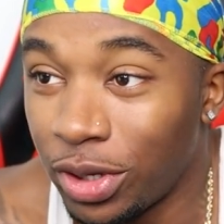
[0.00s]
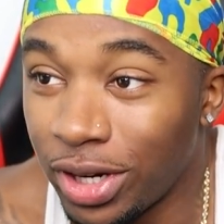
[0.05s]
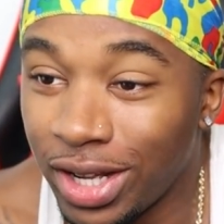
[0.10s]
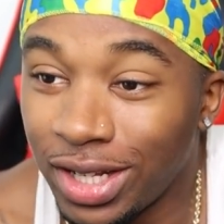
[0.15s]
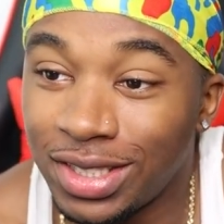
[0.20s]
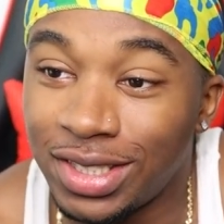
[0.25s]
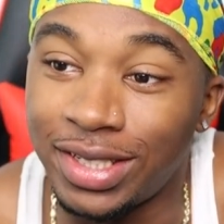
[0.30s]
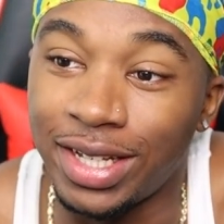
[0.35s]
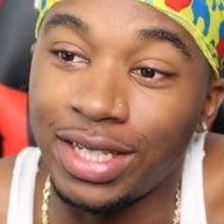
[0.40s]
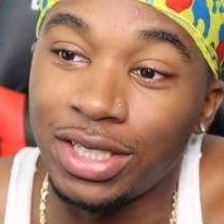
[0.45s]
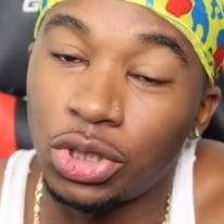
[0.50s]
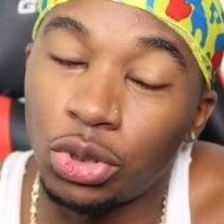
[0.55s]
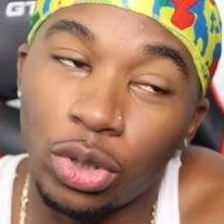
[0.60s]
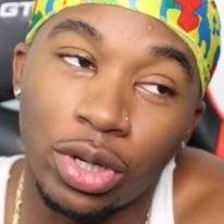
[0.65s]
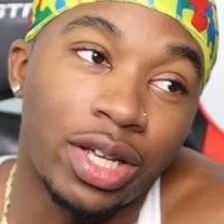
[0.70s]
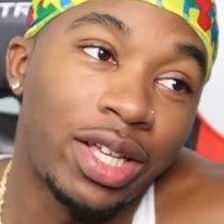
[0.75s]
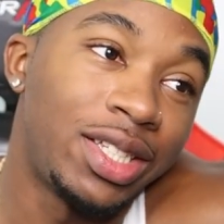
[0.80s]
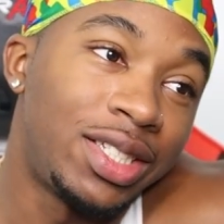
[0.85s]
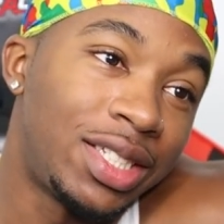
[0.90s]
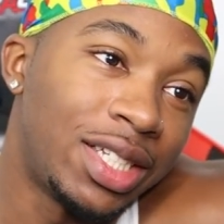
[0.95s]
When I say
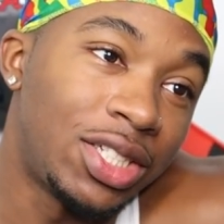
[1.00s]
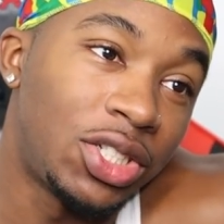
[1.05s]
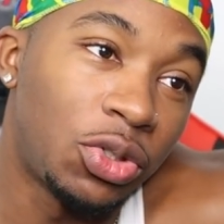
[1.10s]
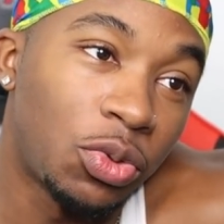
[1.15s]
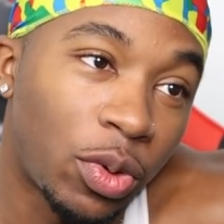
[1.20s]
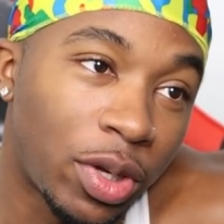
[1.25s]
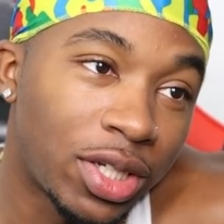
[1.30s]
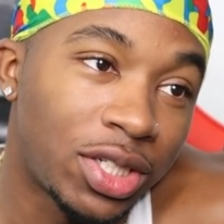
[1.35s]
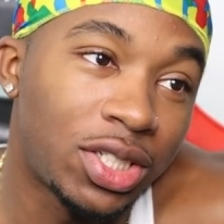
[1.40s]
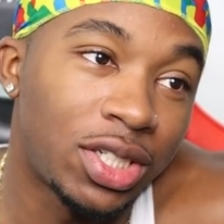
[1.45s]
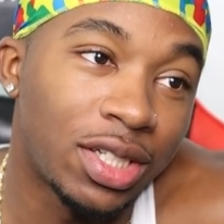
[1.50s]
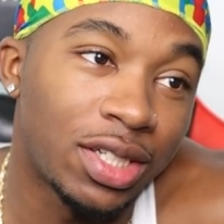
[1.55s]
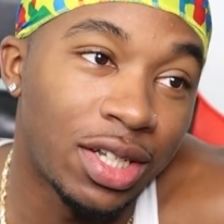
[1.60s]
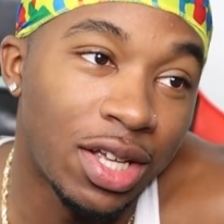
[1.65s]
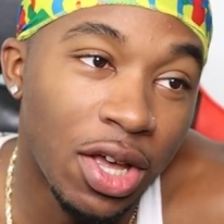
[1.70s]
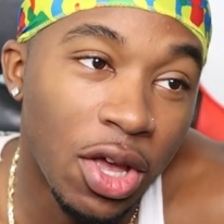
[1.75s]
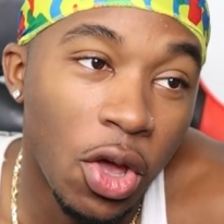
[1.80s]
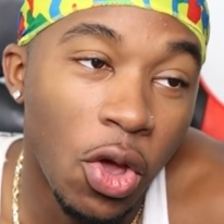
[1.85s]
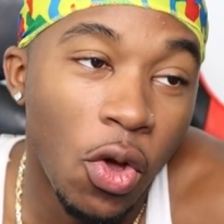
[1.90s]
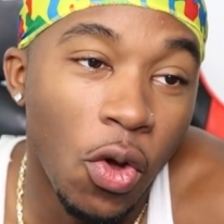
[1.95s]
tricky
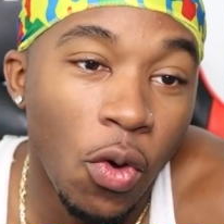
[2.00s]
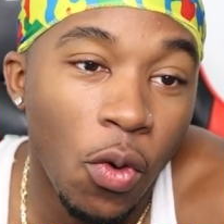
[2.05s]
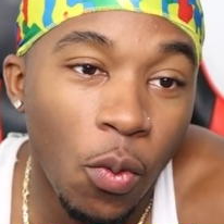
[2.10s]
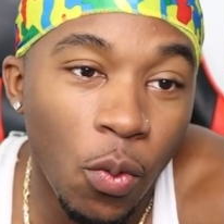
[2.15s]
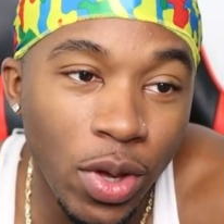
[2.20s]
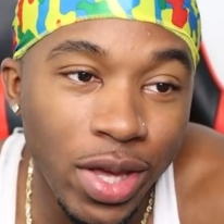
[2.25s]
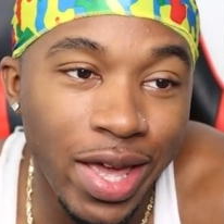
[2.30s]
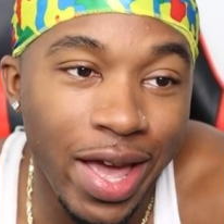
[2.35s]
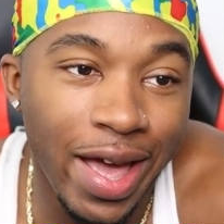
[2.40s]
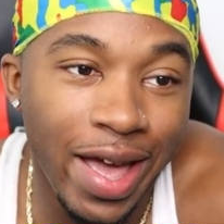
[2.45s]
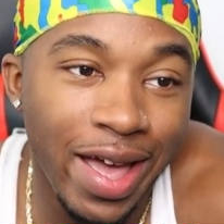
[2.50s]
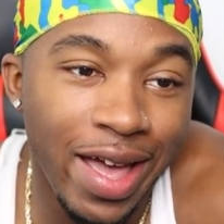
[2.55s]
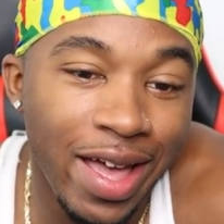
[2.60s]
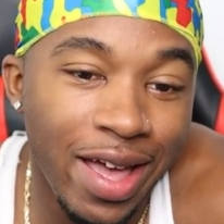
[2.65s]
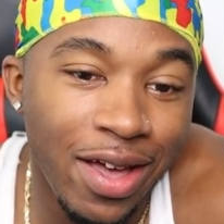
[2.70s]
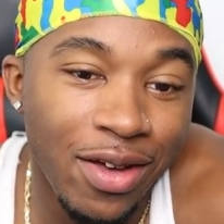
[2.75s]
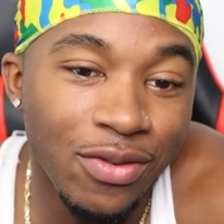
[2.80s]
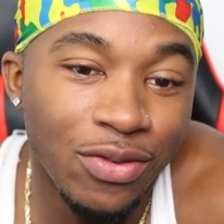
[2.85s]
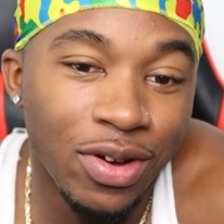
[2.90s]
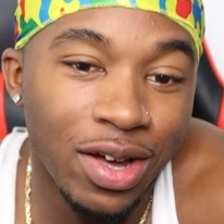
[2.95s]
situation, we
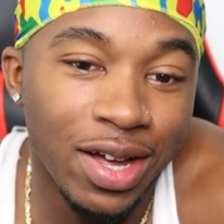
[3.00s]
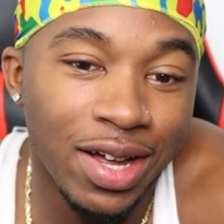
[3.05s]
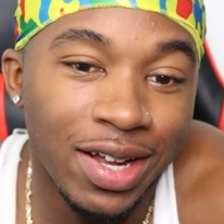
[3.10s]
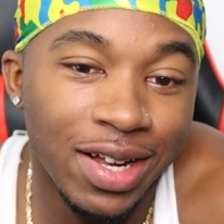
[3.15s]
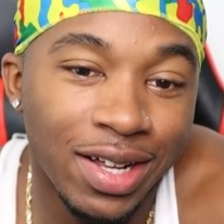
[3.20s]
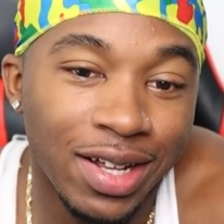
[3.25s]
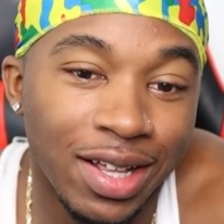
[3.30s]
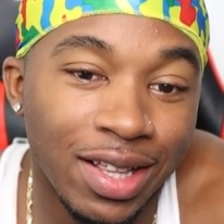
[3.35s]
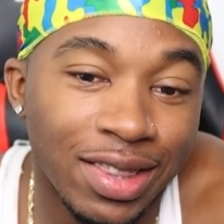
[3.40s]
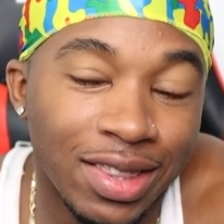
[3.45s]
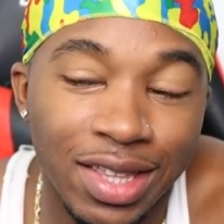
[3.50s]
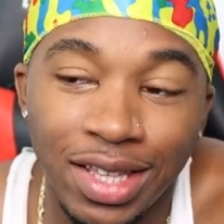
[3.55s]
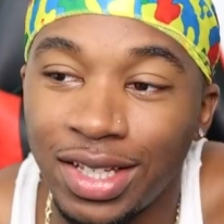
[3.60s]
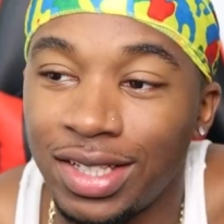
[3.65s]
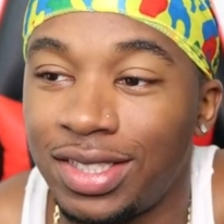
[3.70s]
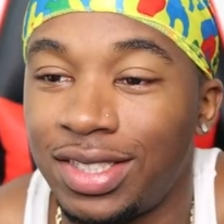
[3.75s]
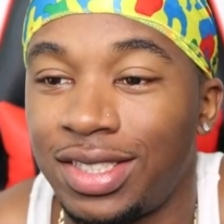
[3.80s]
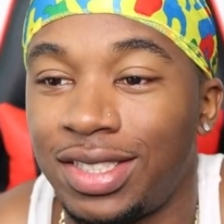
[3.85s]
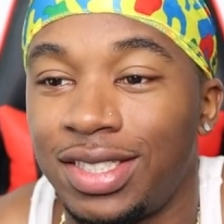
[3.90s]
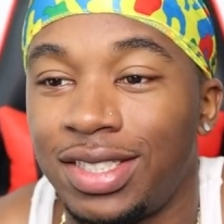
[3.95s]
have
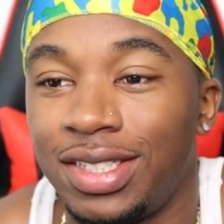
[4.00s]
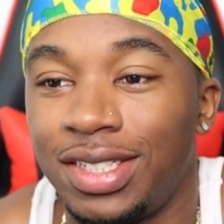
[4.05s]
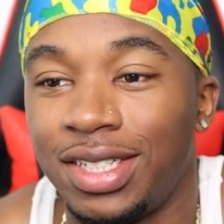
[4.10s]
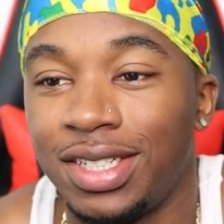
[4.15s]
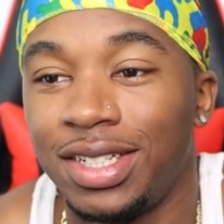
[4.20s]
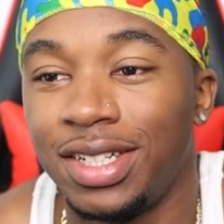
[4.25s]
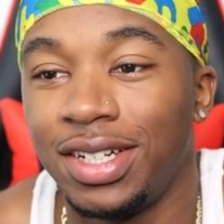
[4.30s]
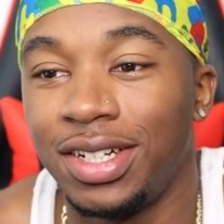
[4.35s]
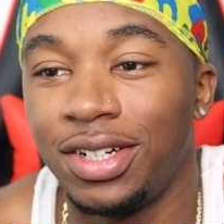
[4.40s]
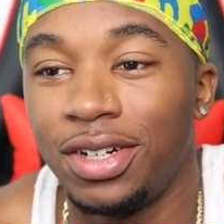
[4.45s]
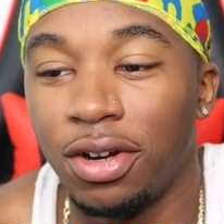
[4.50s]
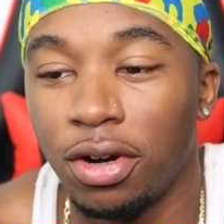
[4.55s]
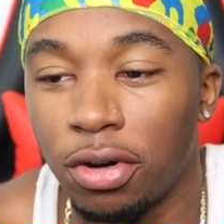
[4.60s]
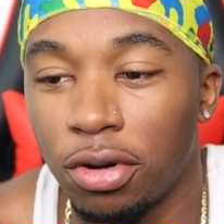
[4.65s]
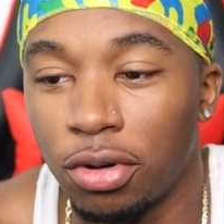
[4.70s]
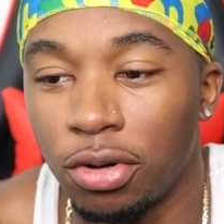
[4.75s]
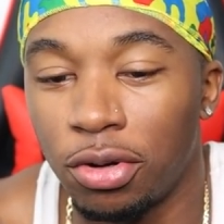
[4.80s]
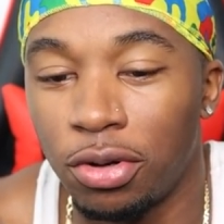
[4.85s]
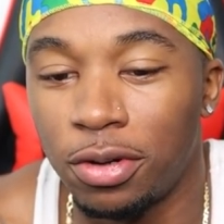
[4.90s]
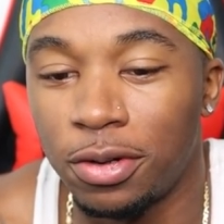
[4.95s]
this
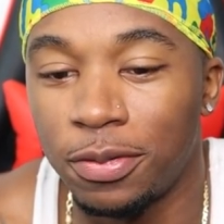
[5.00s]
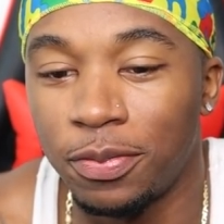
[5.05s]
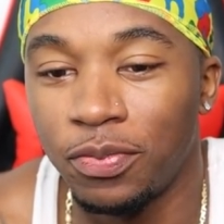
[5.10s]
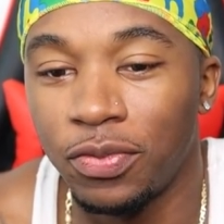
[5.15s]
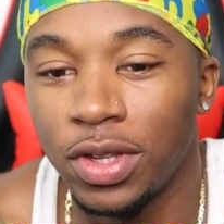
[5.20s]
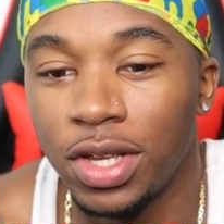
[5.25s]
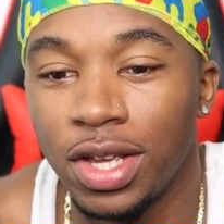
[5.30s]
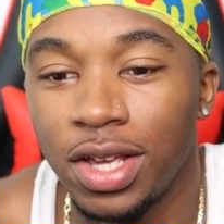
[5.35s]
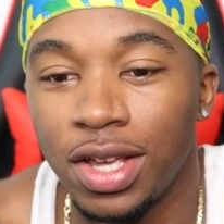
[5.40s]
girl